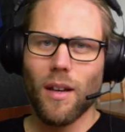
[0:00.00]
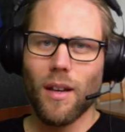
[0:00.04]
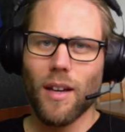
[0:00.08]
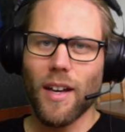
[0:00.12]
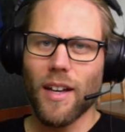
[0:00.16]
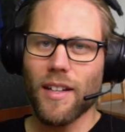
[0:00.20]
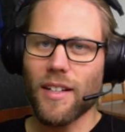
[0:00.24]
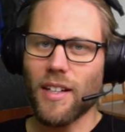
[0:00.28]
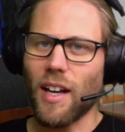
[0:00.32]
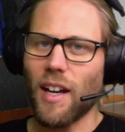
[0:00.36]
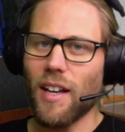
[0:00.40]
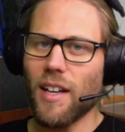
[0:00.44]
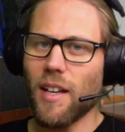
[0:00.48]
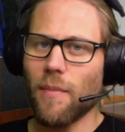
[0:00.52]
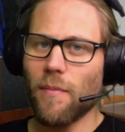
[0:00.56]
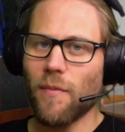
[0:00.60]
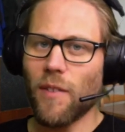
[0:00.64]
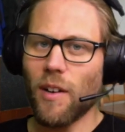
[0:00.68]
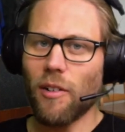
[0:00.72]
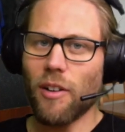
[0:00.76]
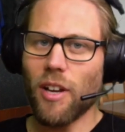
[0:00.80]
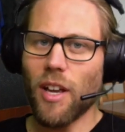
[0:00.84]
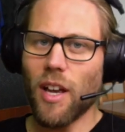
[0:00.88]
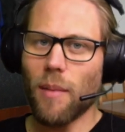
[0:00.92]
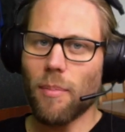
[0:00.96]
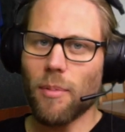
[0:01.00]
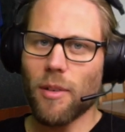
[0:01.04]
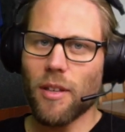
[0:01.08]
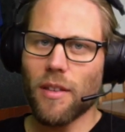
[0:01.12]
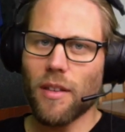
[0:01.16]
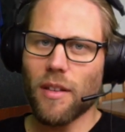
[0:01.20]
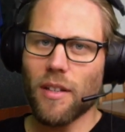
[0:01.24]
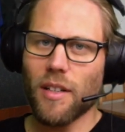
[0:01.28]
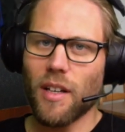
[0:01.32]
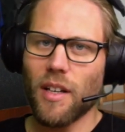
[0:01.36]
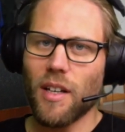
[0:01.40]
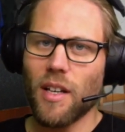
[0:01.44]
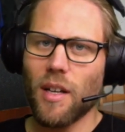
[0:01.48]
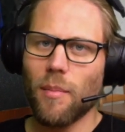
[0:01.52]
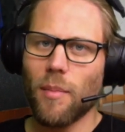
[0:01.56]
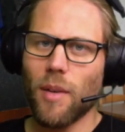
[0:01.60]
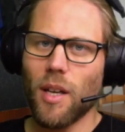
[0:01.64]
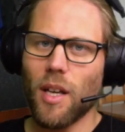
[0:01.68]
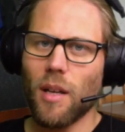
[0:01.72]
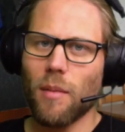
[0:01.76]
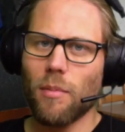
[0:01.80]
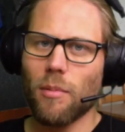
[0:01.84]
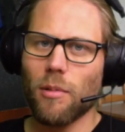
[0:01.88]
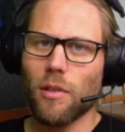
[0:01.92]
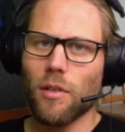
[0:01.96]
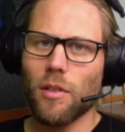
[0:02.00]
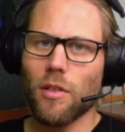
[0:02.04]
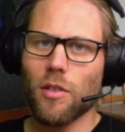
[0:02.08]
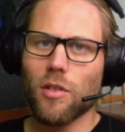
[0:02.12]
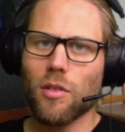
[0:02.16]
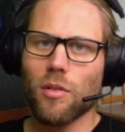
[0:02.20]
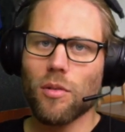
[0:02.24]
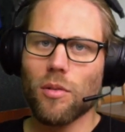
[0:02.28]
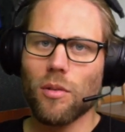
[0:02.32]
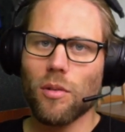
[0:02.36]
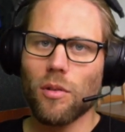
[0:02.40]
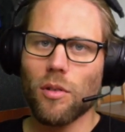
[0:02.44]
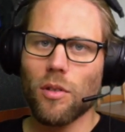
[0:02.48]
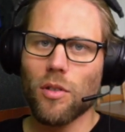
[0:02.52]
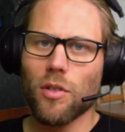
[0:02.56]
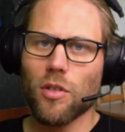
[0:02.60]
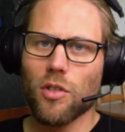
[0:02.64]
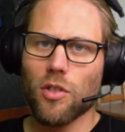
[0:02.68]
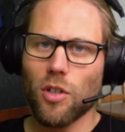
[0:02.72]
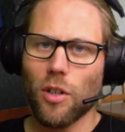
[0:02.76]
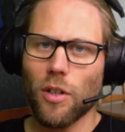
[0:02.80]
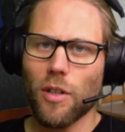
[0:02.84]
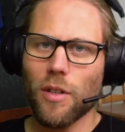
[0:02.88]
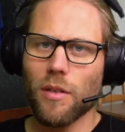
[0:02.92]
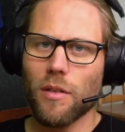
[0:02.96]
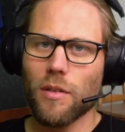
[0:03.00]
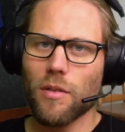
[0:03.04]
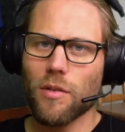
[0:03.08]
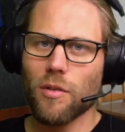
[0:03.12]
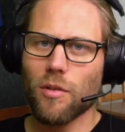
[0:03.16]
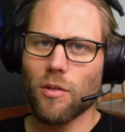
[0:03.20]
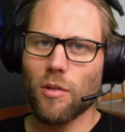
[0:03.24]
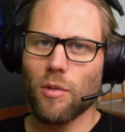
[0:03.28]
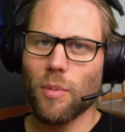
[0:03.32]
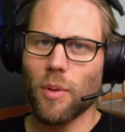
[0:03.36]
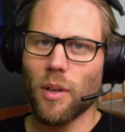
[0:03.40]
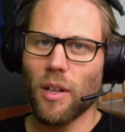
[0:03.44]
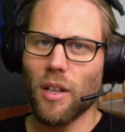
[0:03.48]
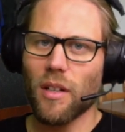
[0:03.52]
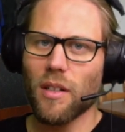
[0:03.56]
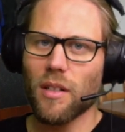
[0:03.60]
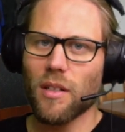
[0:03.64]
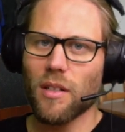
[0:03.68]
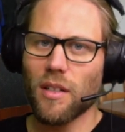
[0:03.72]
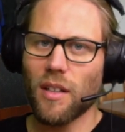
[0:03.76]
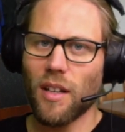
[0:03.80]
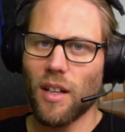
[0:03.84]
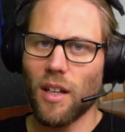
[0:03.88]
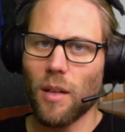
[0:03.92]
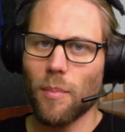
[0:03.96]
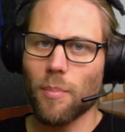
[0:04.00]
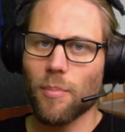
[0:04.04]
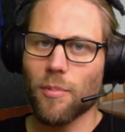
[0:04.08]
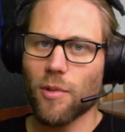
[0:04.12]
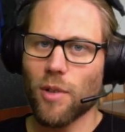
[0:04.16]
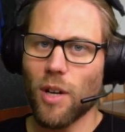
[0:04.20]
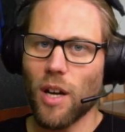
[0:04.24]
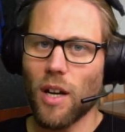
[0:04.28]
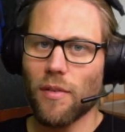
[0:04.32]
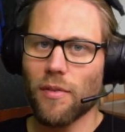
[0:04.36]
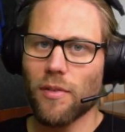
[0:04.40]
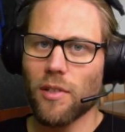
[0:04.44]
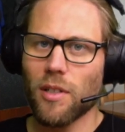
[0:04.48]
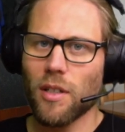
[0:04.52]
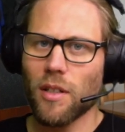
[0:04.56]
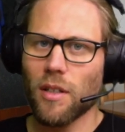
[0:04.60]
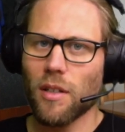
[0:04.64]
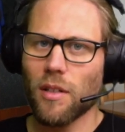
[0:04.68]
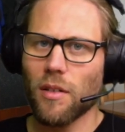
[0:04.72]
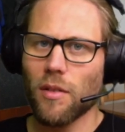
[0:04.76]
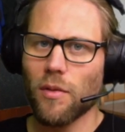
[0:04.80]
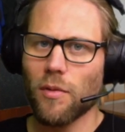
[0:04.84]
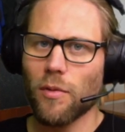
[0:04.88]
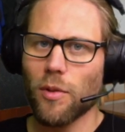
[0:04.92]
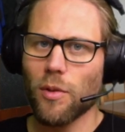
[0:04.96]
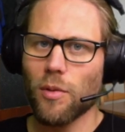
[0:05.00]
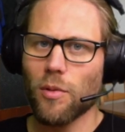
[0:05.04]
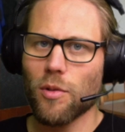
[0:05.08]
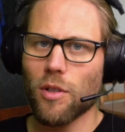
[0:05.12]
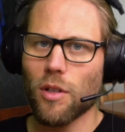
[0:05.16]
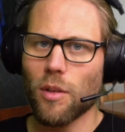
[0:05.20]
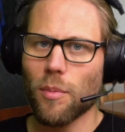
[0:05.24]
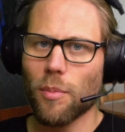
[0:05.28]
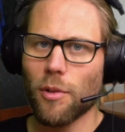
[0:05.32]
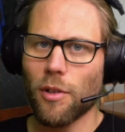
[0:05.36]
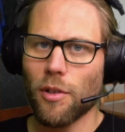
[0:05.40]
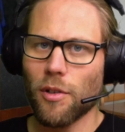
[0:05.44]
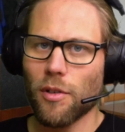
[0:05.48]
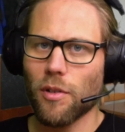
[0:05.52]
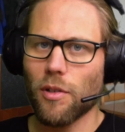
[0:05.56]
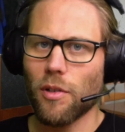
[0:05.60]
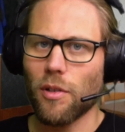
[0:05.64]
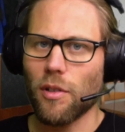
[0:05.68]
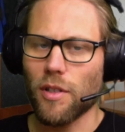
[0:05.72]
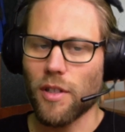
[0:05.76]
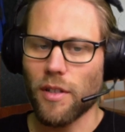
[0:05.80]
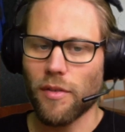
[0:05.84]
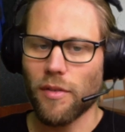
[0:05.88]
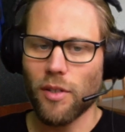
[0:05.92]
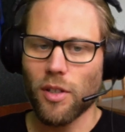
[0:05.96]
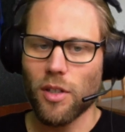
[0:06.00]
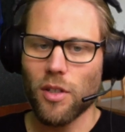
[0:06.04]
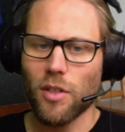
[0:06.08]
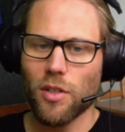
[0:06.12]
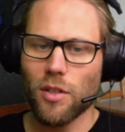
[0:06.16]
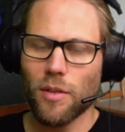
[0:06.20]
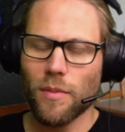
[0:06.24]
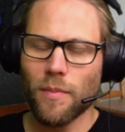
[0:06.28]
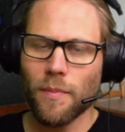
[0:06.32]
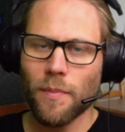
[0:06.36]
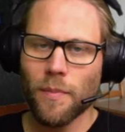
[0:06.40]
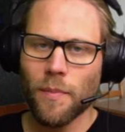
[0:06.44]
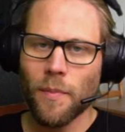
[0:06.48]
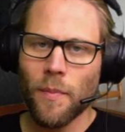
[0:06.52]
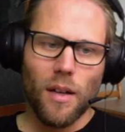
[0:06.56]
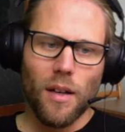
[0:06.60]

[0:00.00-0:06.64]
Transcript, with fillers: and I am very happy that I am able to join this group and help drafting the future protocol definition.